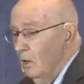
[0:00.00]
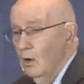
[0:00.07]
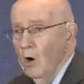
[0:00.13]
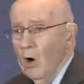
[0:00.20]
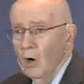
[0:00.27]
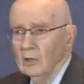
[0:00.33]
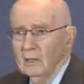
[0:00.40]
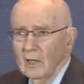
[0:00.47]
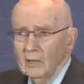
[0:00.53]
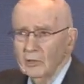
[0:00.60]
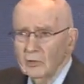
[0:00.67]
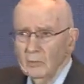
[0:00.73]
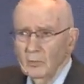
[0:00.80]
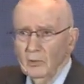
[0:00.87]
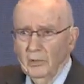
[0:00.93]
called
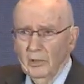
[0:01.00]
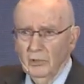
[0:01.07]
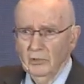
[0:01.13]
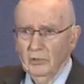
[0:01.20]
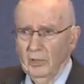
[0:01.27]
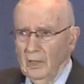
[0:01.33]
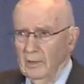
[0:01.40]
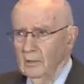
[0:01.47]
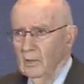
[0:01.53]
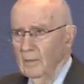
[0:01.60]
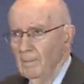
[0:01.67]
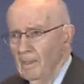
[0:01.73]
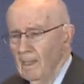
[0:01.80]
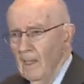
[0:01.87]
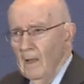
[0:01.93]
customer insight.
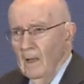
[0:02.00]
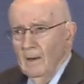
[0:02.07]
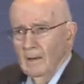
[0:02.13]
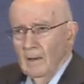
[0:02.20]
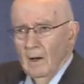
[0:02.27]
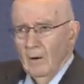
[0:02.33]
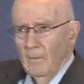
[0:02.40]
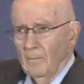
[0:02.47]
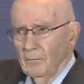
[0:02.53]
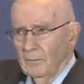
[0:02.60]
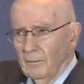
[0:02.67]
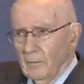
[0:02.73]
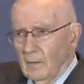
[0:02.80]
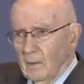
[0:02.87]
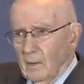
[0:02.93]
Now,
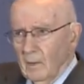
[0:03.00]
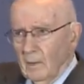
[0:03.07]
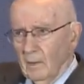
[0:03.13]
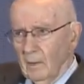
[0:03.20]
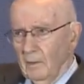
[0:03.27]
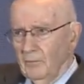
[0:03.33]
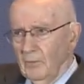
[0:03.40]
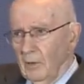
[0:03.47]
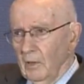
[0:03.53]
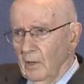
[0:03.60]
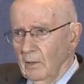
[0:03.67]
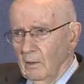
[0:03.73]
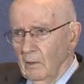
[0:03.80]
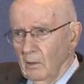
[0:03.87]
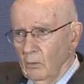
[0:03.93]
if you're
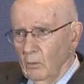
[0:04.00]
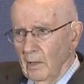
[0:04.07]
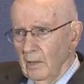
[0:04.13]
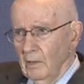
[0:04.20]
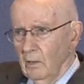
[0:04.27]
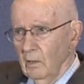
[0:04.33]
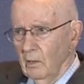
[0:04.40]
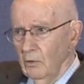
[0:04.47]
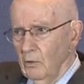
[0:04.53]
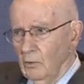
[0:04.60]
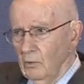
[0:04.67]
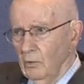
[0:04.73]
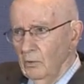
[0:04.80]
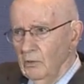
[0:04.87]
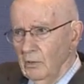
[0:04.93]
going to win,
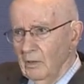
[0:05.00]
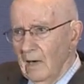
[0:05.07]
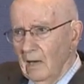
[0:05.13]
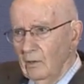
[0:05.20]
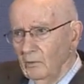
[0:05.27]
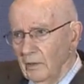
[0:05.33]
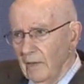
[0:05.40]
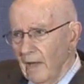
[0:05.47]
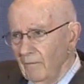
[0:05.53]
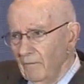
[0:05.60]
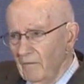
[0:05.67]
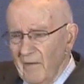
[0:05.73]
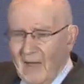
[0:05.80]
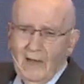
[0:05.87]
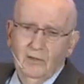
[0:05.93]
you should not only have
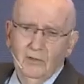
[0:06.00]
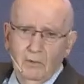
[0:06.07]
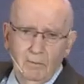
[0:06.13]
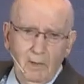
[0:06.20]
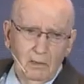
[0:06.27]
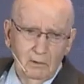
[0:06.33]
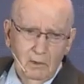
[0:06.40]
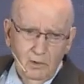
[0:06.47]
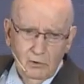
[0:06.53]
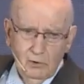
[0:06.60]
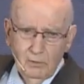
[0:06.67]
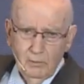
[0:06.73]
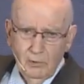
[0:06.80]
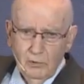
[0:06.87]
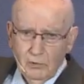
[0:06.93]
facts about
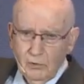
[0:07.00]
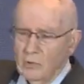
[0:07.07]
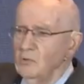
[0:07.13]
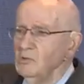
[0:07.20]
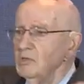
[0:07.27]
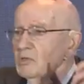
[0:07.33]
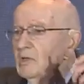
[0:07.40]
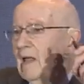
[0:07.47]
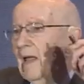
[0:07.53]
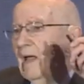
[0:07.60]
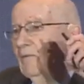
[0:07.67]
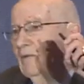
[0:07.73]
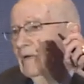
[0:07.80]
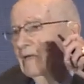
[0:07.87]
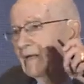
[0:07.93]
customers, you should
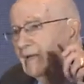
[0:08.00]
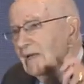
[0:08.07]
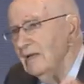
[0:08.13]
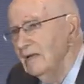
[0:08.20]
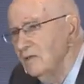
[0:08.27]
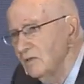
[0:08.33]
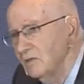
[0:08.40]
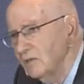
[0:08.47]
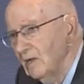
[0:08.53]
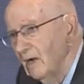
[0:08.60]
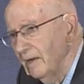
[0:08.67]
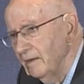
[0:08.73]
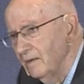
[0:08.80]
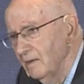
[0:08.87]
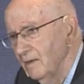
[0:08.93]
have an
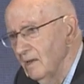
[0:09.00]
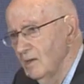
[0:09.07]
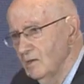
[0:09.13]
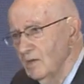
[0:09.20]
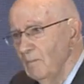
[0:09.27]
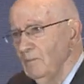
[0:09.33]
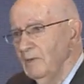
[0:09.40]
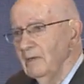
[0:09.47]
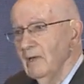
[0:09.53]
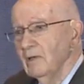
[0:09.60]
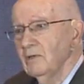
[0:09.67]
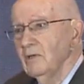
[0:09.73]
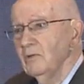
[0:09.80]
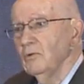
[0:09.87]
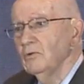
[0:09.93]
insight, something
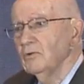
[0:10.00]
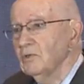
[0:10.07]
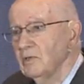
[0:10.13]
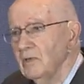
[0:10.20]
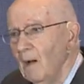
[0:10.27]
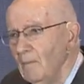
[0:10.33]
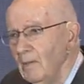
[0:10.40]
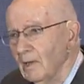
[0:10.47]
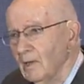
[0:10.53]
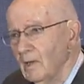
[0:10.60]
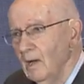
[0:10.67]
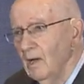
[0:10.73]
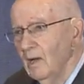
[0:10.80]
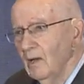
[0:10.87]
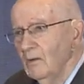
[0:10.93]
that's in your stomach.
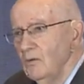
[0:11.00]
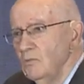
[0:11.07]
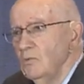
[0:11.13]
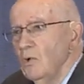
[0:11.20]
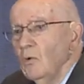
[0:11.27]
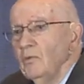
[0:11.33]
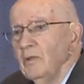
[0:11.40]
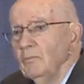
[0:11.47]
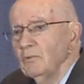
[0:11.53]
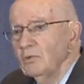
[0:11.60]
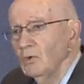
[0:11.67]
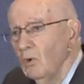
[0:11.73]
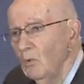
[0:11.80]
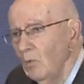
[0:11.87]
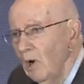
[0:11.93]
You know them
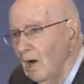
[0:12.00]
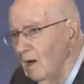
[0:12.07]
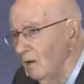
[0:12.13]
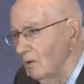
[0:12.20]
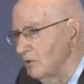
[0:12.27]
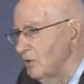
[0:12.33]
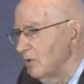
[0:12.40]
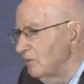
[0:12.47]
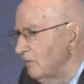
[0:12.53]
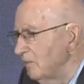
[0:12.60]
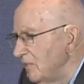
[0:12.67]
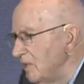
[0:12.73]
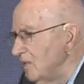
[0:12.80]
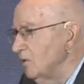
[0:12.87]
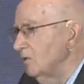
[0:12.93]
so well. You can
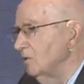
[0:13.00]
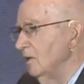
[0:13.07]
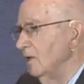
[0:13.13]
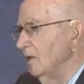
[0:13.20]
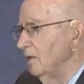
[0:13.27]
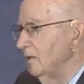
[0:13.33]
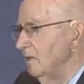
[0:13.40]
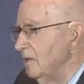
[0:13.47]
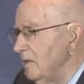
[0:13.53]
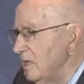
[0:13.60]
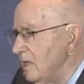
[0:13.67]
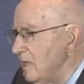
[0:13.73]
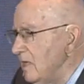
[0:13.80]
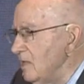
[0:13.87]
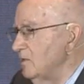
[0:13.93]
feel the
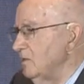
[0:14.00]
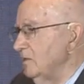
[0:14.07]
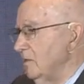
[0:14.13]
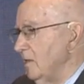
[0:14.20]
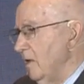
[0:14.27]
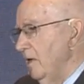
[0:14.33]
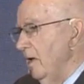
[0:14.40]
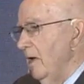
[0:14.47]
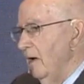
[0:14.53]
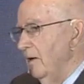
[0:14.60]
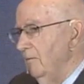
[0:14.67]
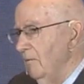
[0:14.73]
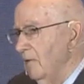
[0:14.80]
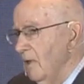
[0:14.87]
needs they have.